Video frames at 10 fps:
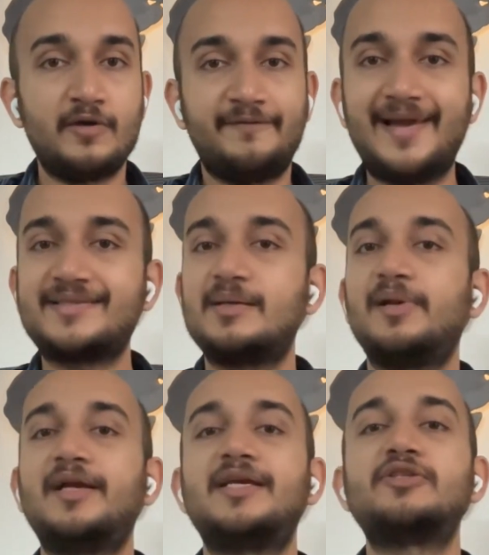
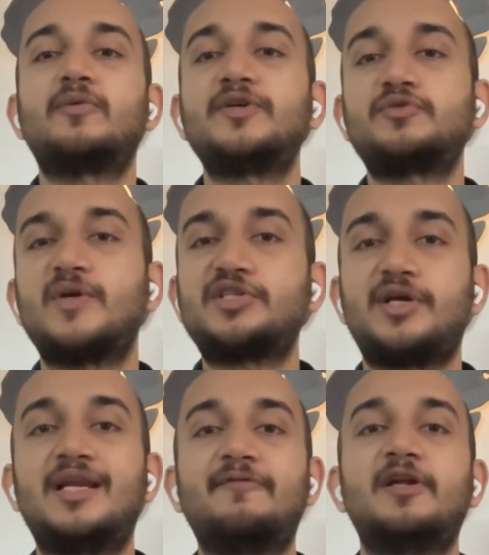flexibilities or which
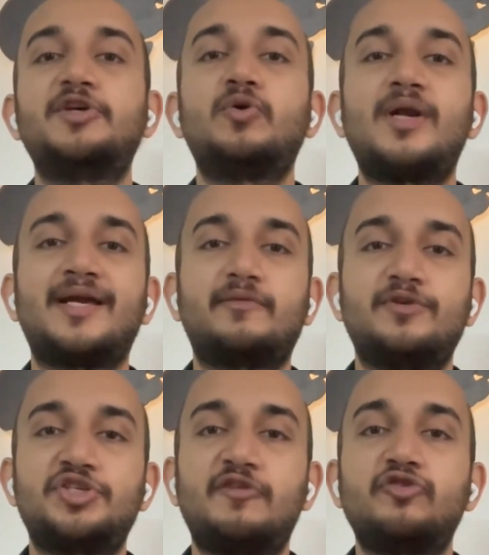enable you, like
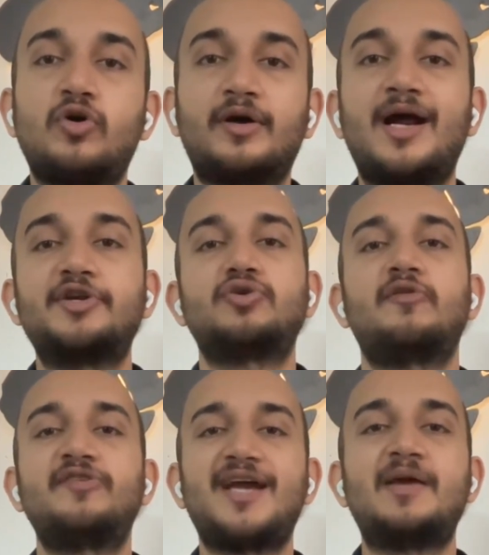which give you or grant you
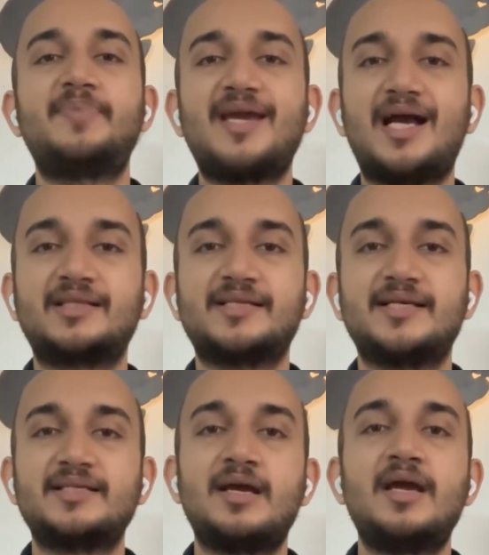a VIP
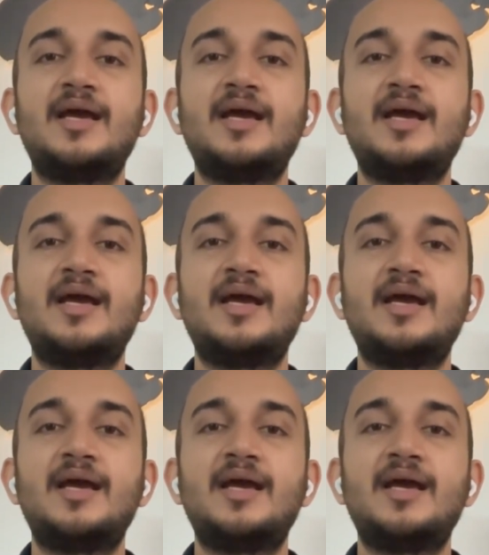access.